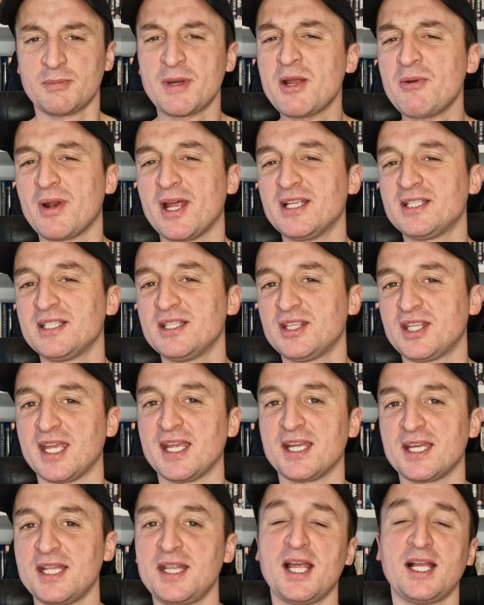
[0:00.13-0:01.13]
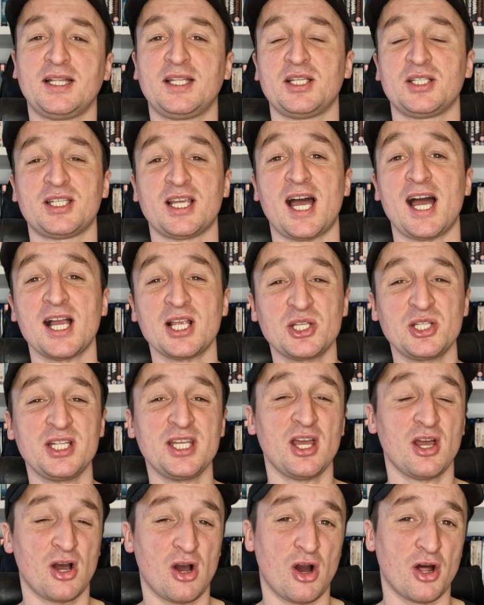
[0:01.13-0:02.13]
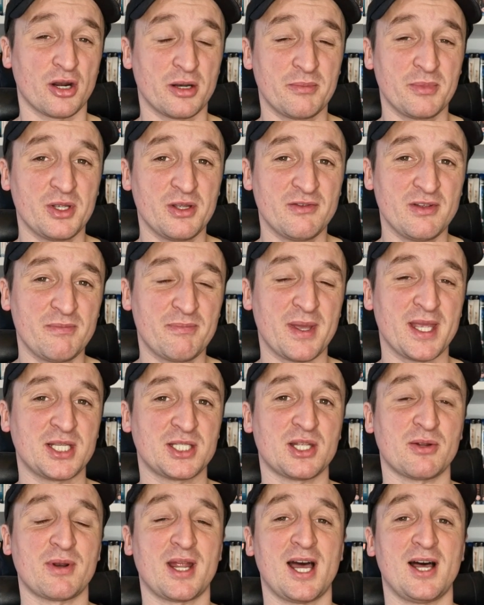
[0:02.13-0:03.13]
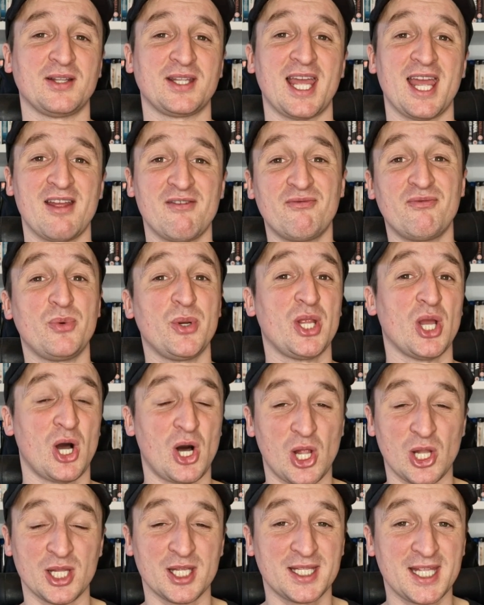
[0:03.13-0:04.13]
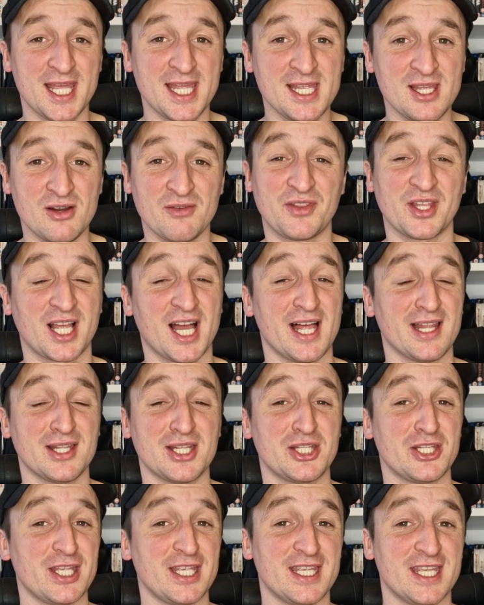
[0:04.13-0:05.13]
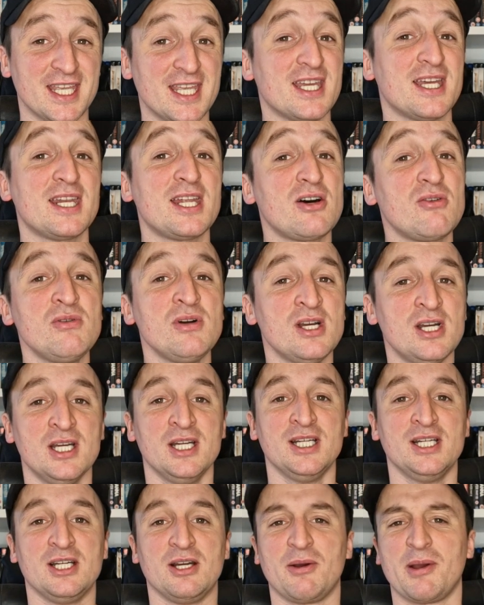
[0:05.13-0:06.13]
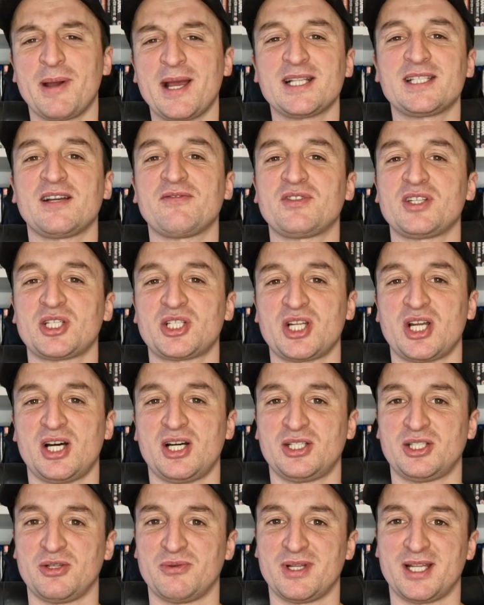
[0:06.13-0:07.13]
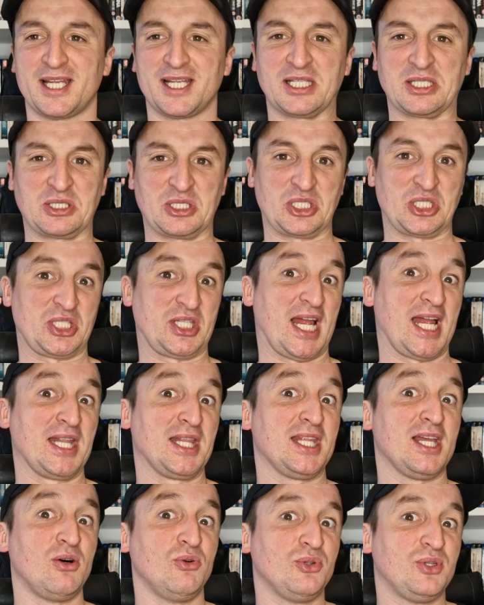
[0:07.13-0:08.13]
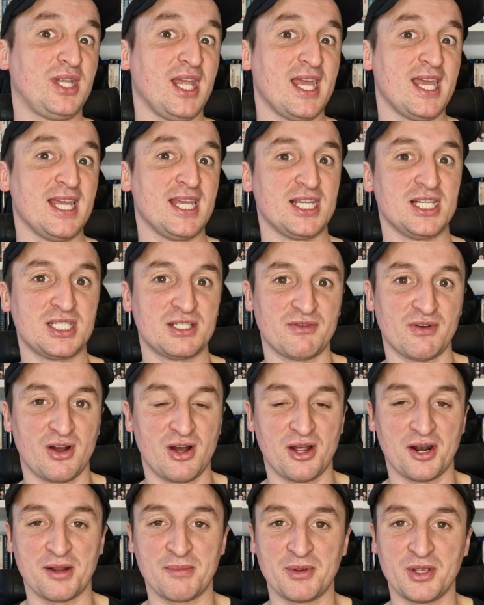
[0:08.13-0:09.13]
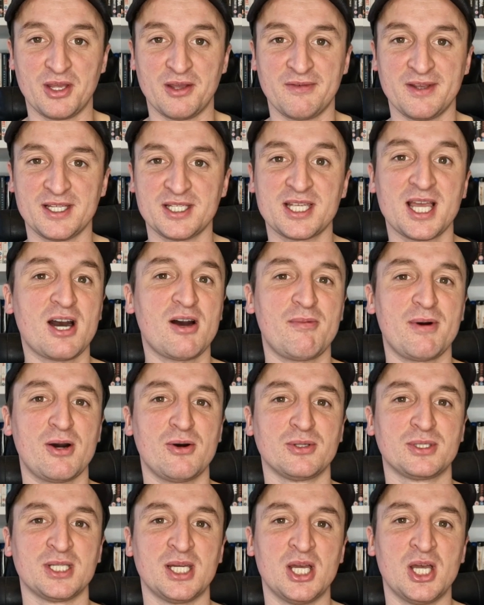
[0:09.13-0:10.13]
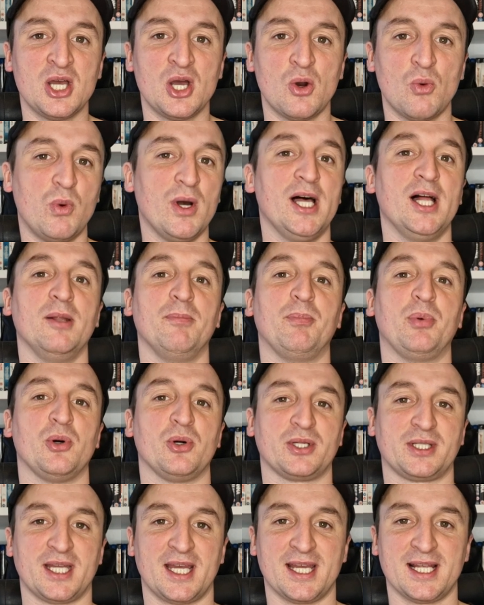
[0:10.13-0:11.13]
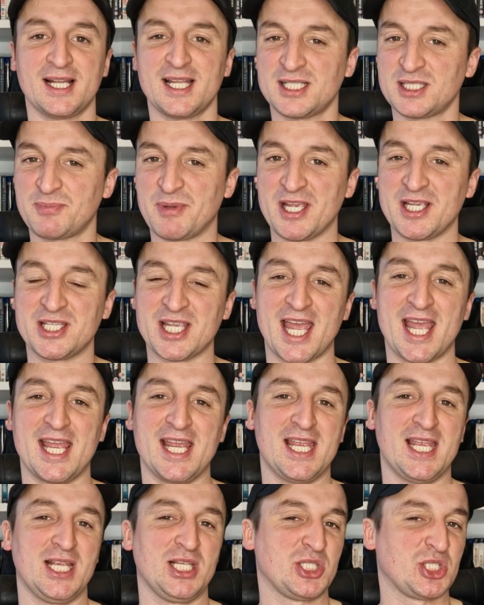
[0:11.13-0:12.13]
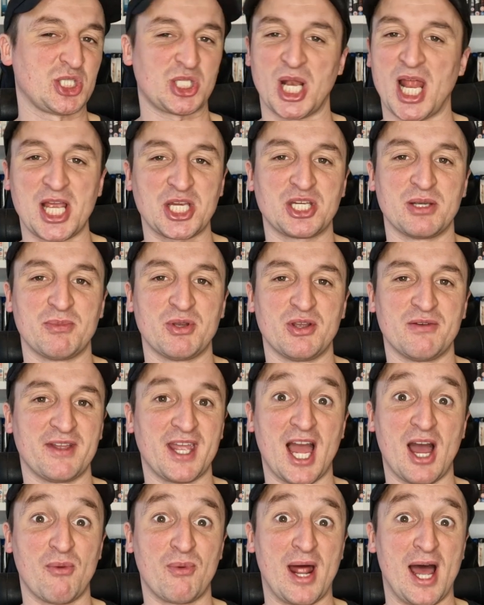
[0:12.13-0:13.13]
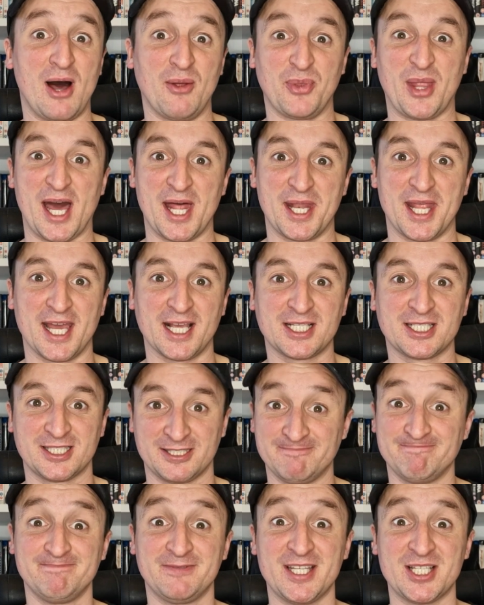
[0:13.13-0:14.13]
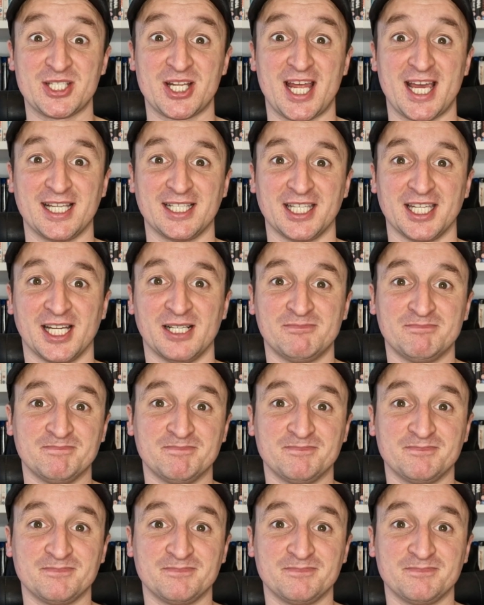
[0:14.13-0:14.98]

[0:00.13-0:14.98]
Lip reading: Am I right in thinking that there's actually a horror movie based around every holiday of the calendar year now? We might have to start doing like standout days for horror movies. How about World Book Day? Let's base a slasher movie around that next. There's an idea.